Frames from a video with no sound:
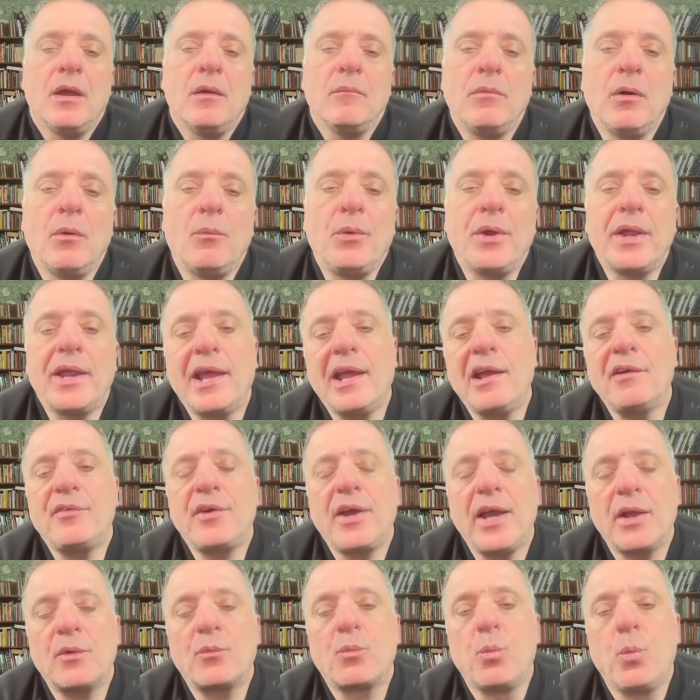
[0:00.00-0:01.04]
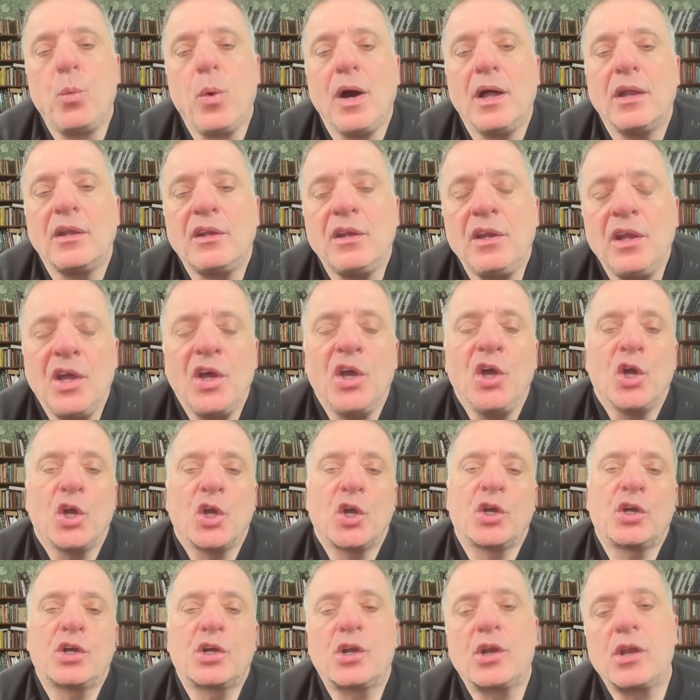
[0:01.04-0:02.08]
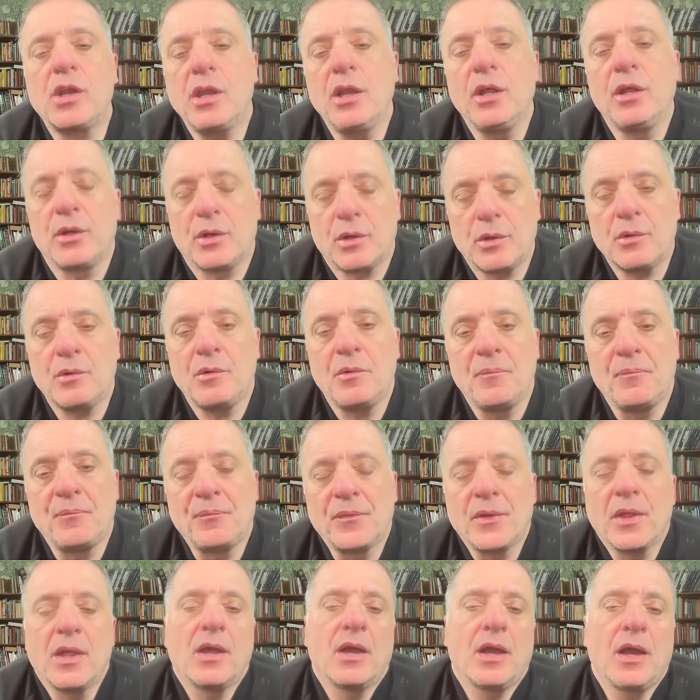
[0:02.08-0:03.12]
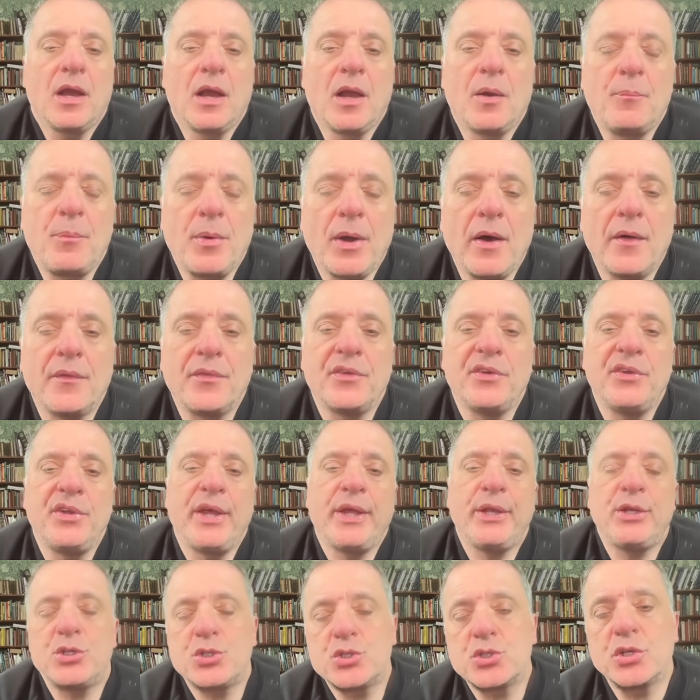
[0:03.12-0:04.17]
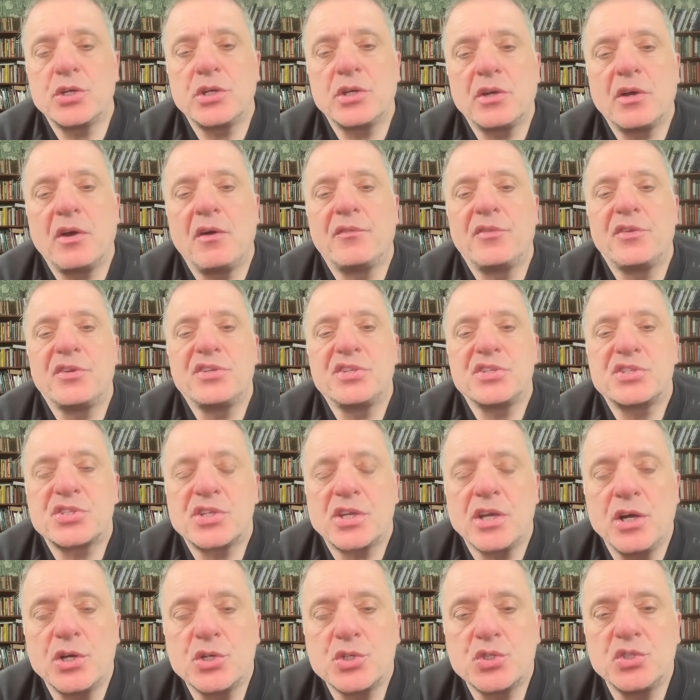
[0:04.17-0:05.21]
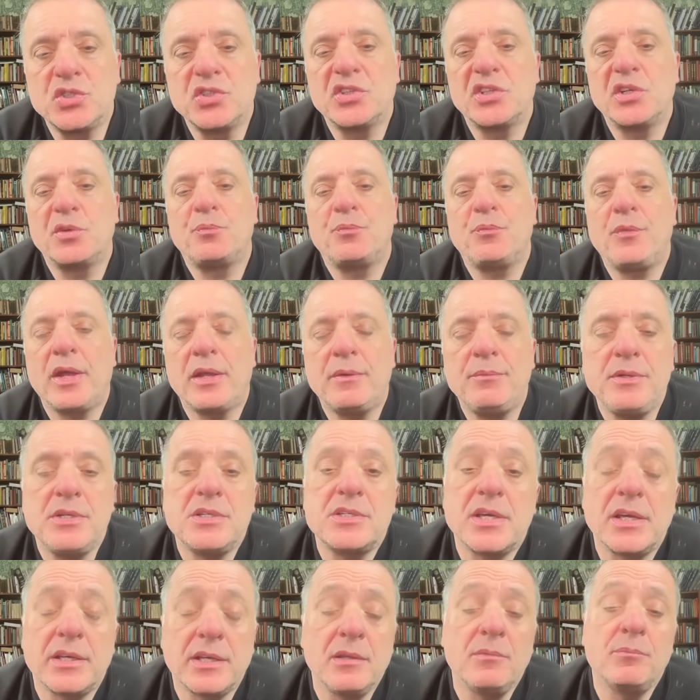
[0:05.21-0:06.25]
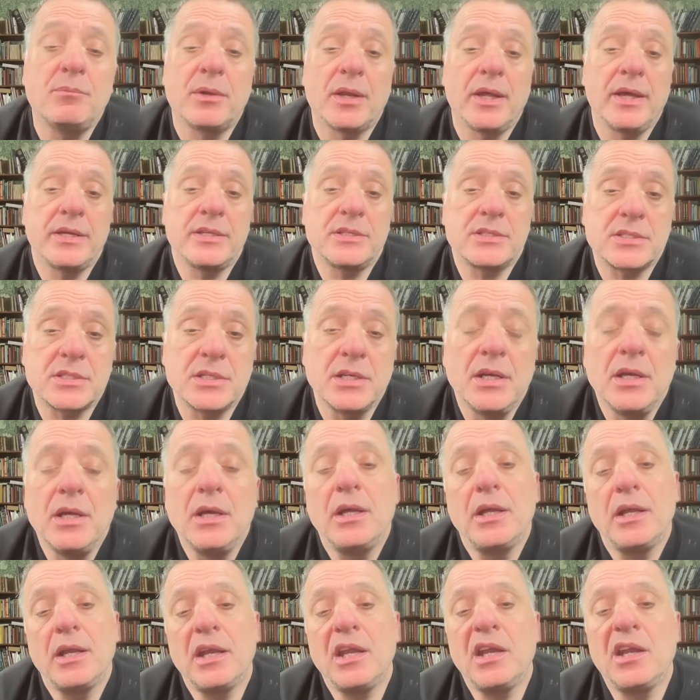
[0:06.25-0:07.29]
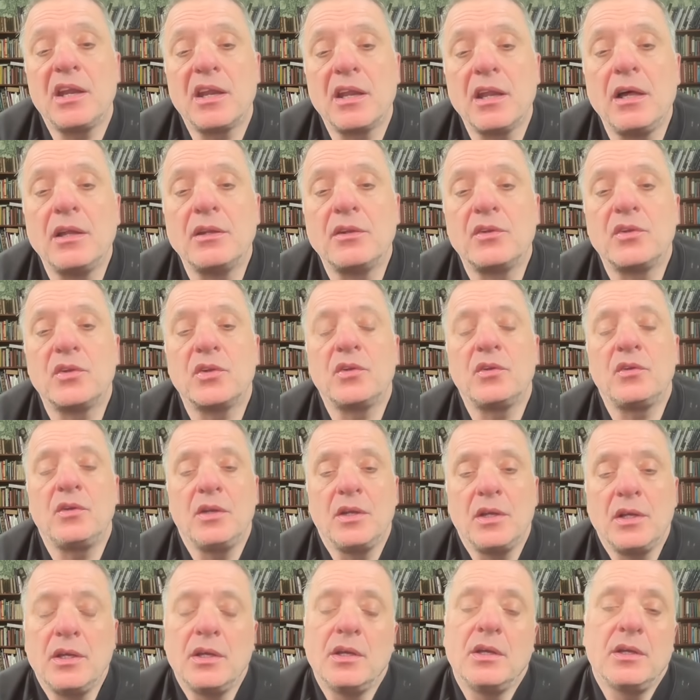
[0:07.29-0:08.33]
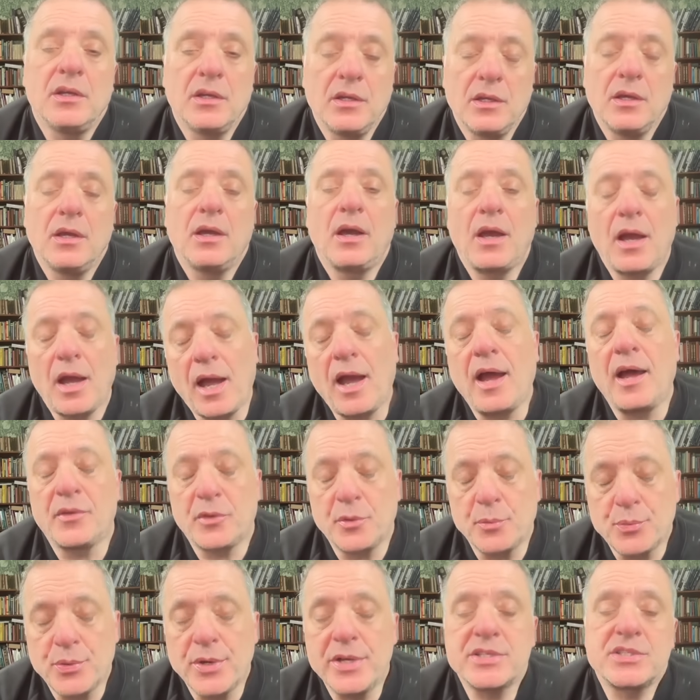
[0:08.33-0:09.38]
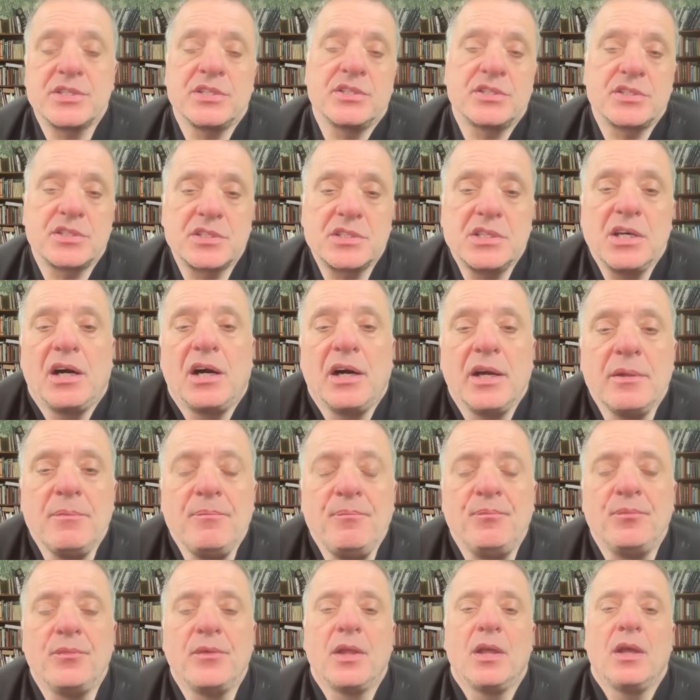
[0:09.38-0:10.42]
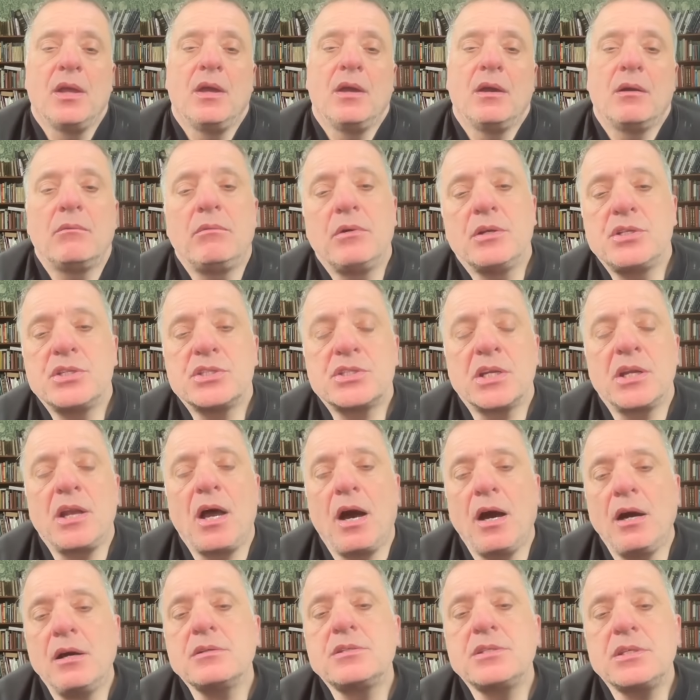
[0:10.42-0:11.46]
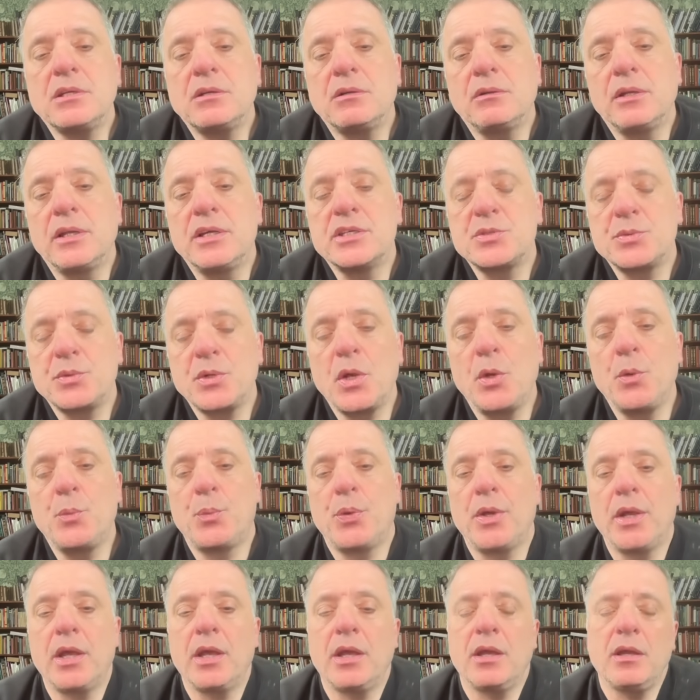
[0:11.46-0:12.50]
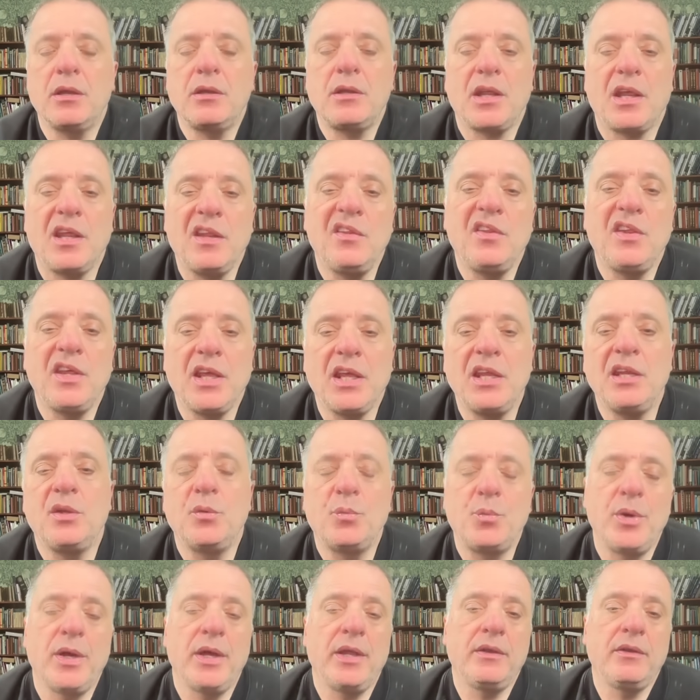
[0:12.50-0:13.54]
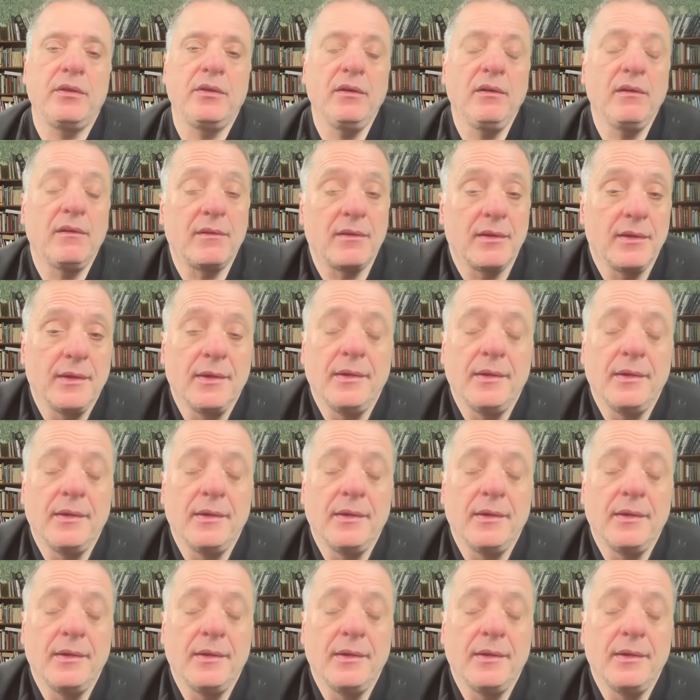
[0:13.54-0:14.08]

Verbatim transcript: But we have had one clue about the nature of the discussion that may be taking place in London at the present time, which is an article has appeared in The Independent,